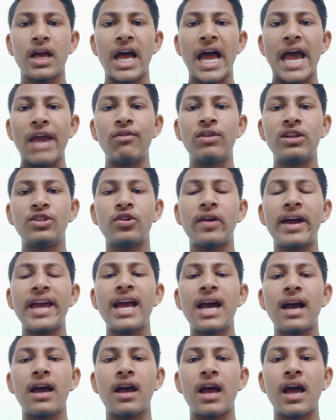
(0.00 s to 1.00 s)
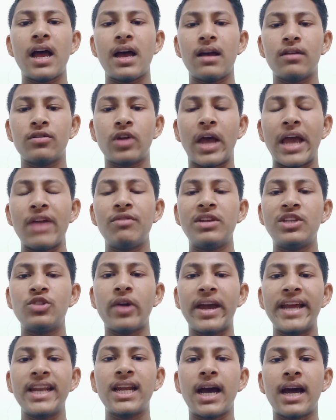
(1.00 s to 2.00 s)
I will
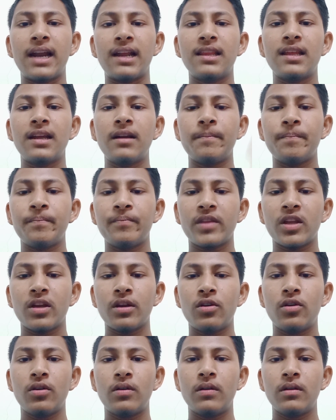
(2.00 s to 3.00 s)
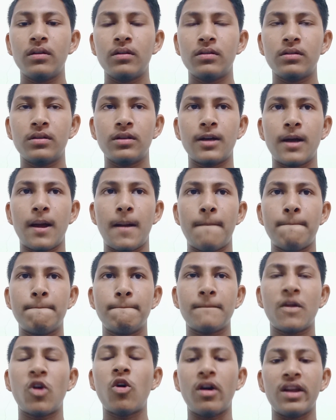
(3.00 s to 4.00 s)
join another
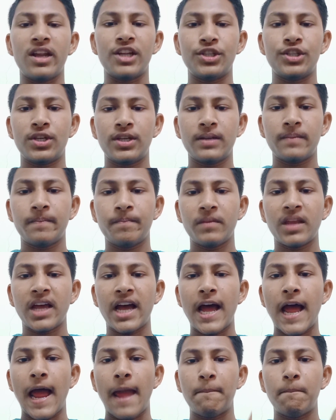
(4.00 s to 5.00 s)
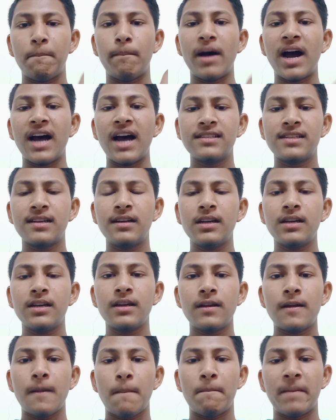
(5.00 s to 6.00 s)
college. I passed
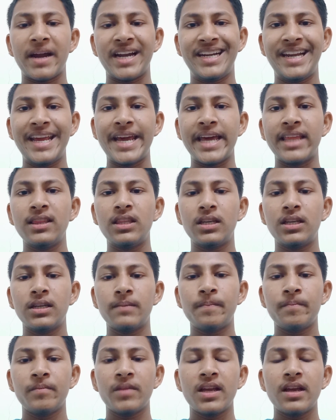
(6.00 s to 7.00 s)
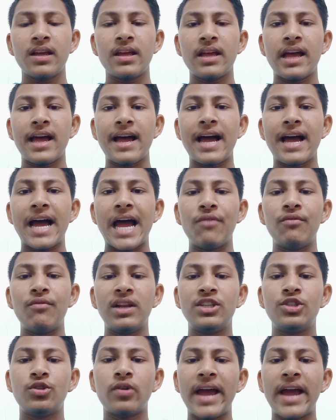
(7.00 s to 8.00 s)
my 10th, I
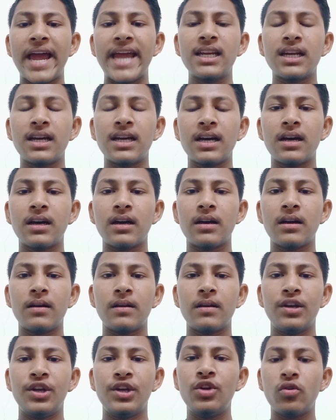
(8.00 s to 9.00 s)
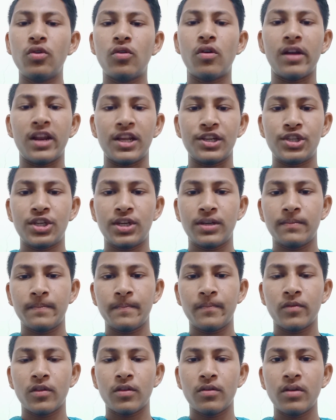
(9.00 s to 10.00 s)
will join new college.
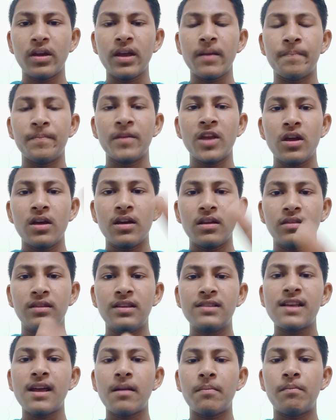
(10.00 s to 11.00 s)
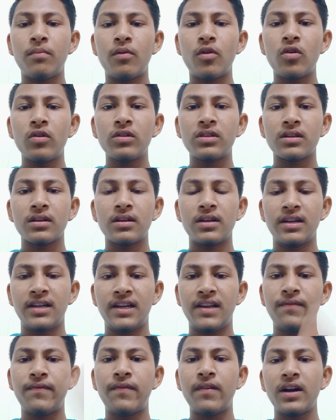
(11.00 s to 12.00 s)
Okay, these are both
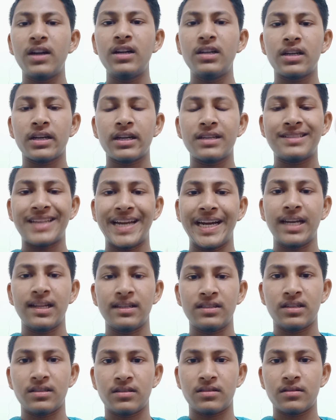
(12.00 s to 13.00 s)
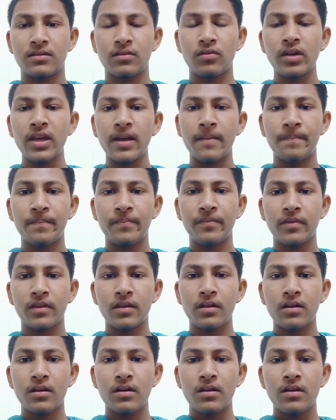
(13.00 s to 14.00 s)
different sentences. Okay,
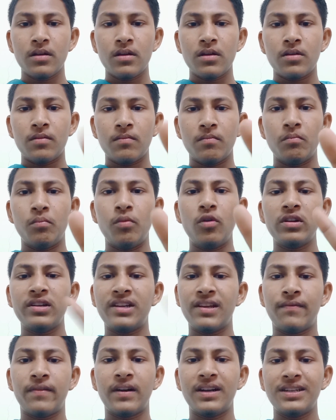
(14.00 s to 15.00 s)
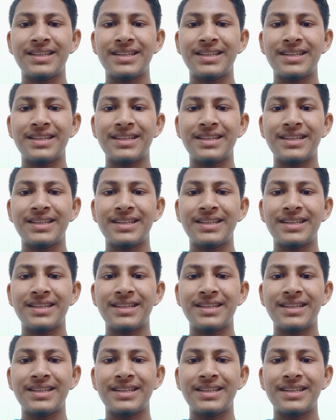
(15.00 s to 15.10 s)
both different